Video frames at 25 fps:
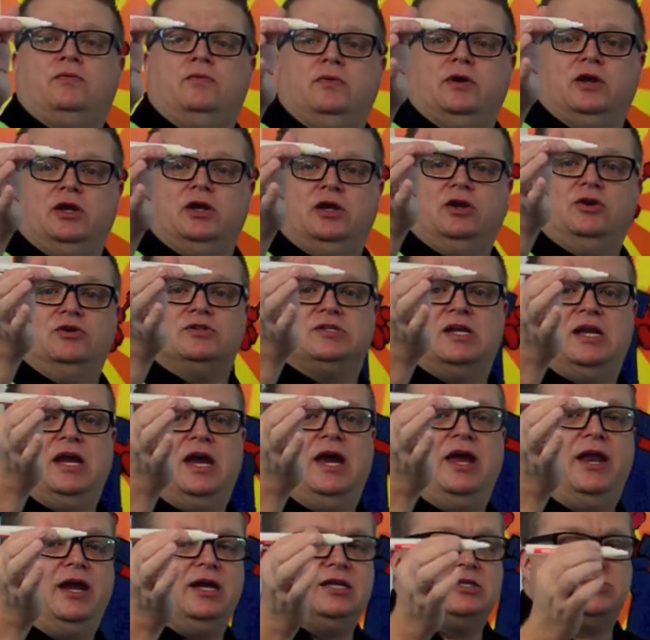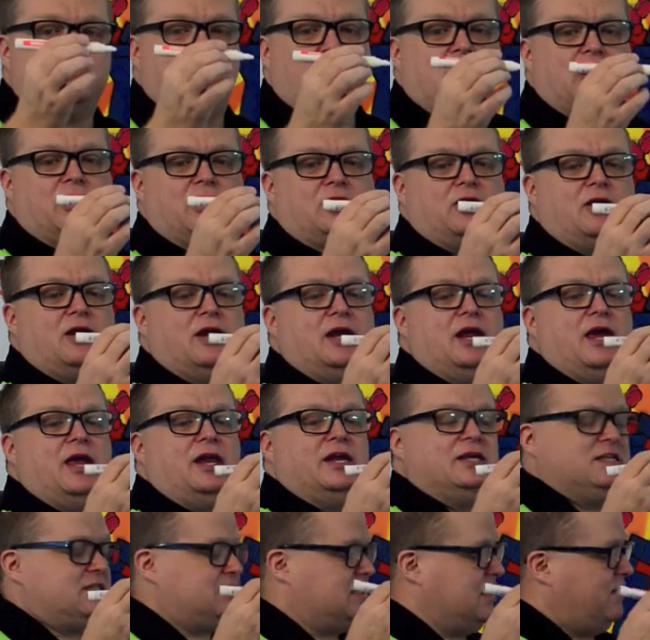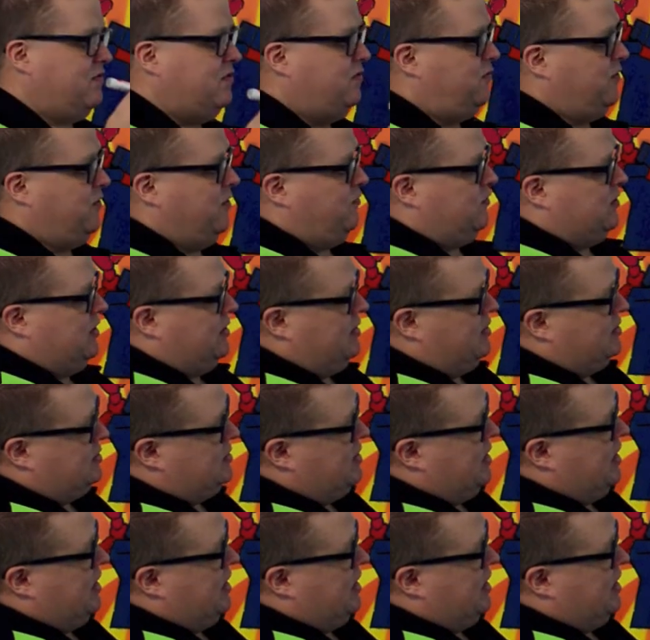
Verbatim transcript: I'm going to use an Eddings marker, an Eddings 750 in this